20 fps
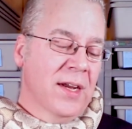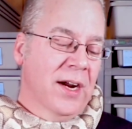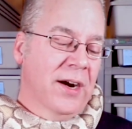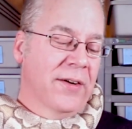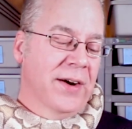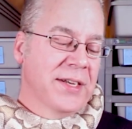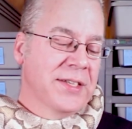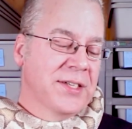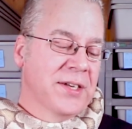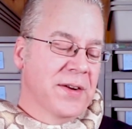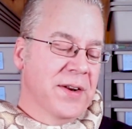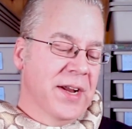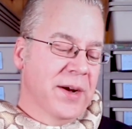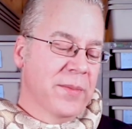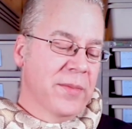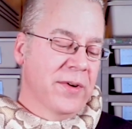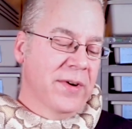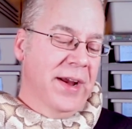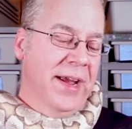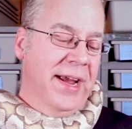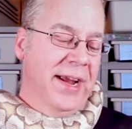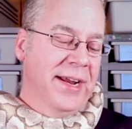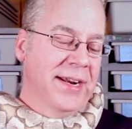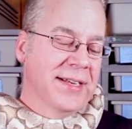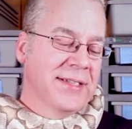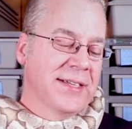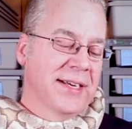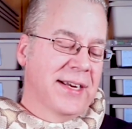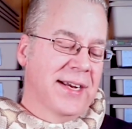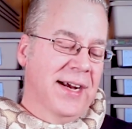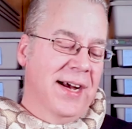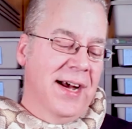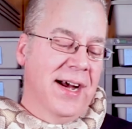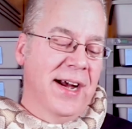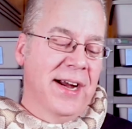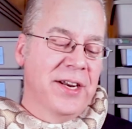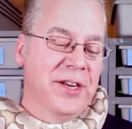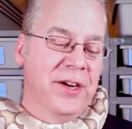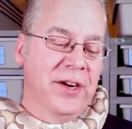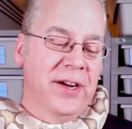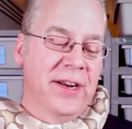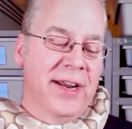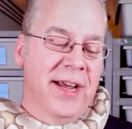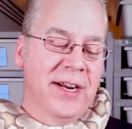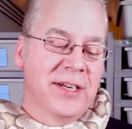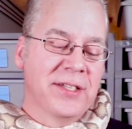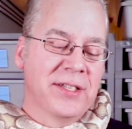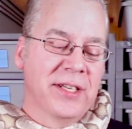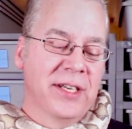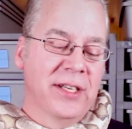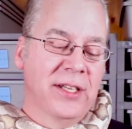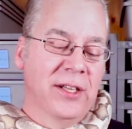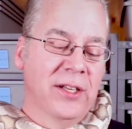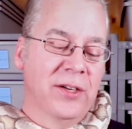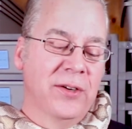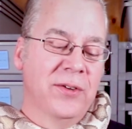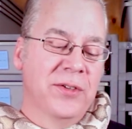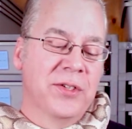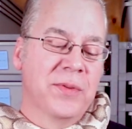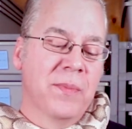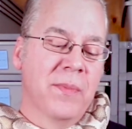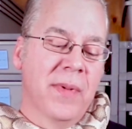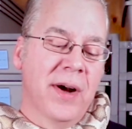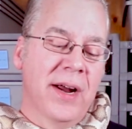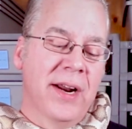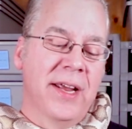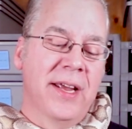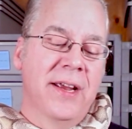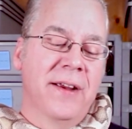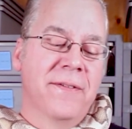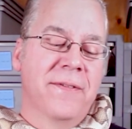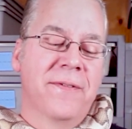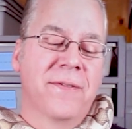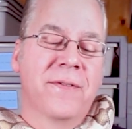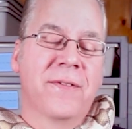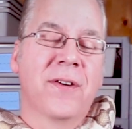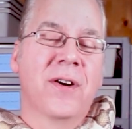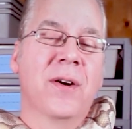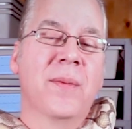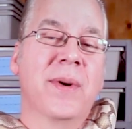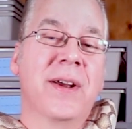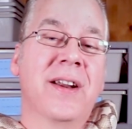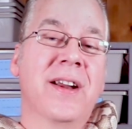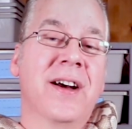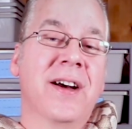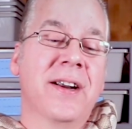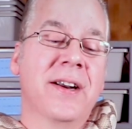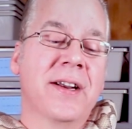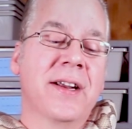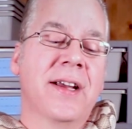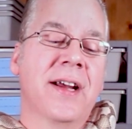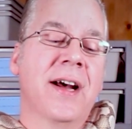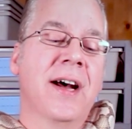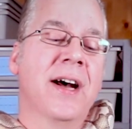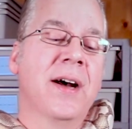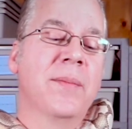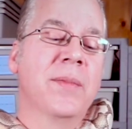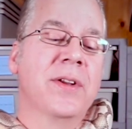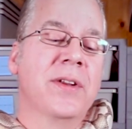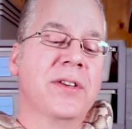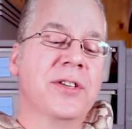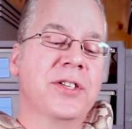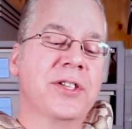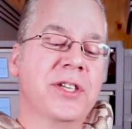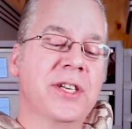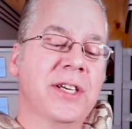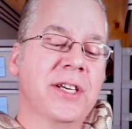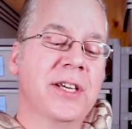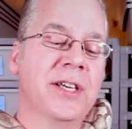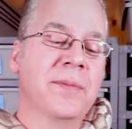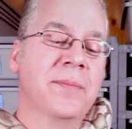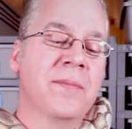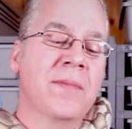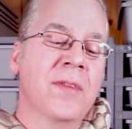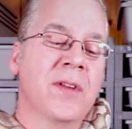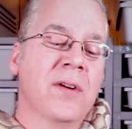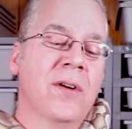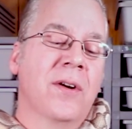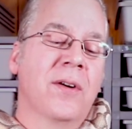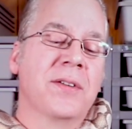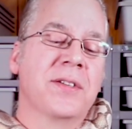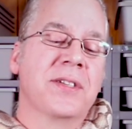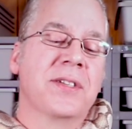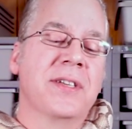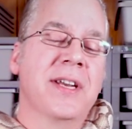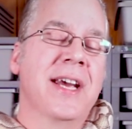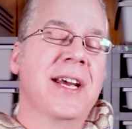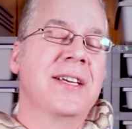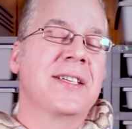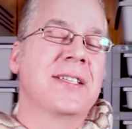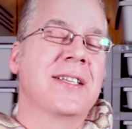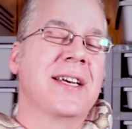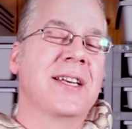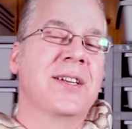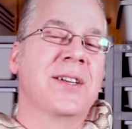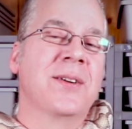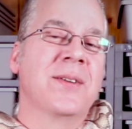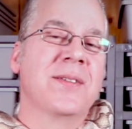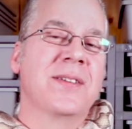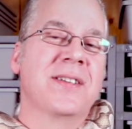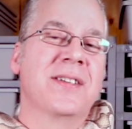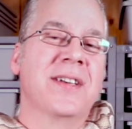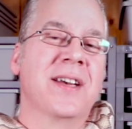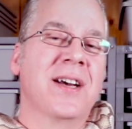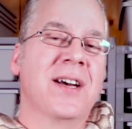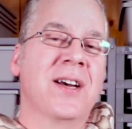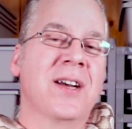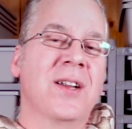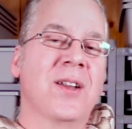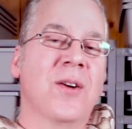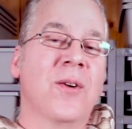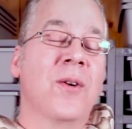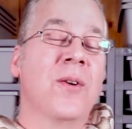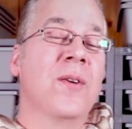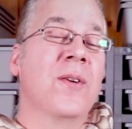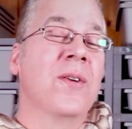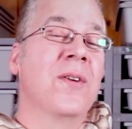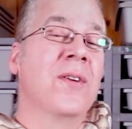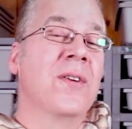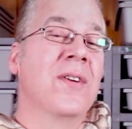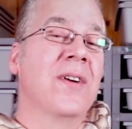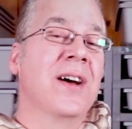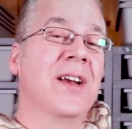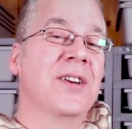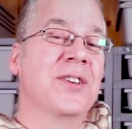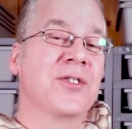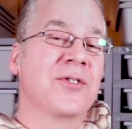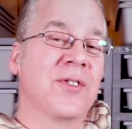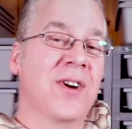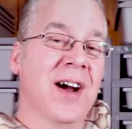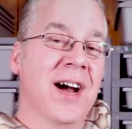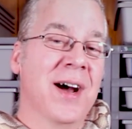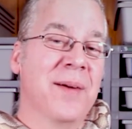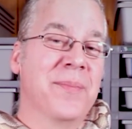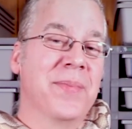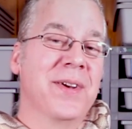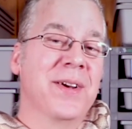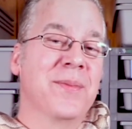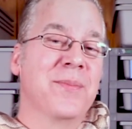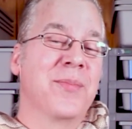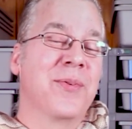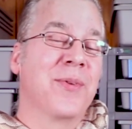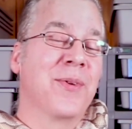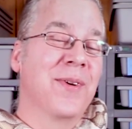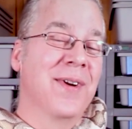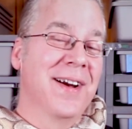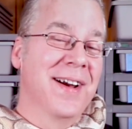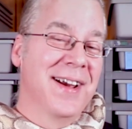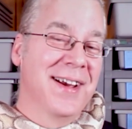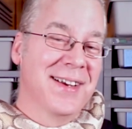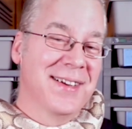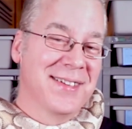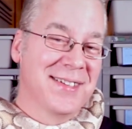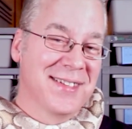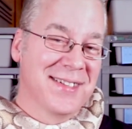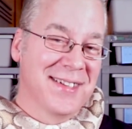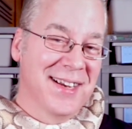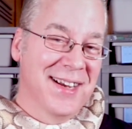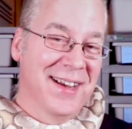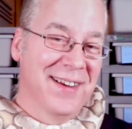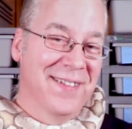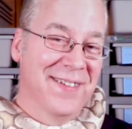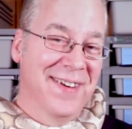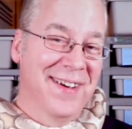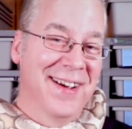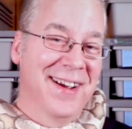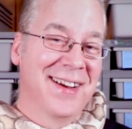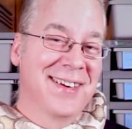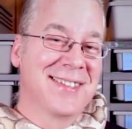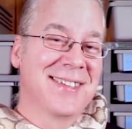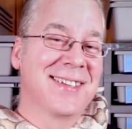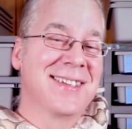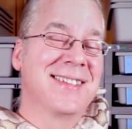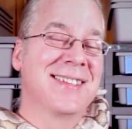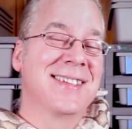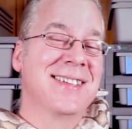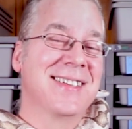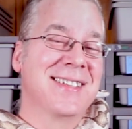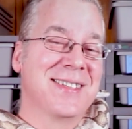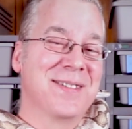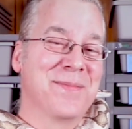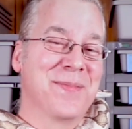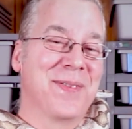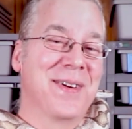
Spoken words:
All right, so number eight is a con you could actually lose money from: an uncommon gene or snakes that don't sell, or a drop in price. I've actually seen some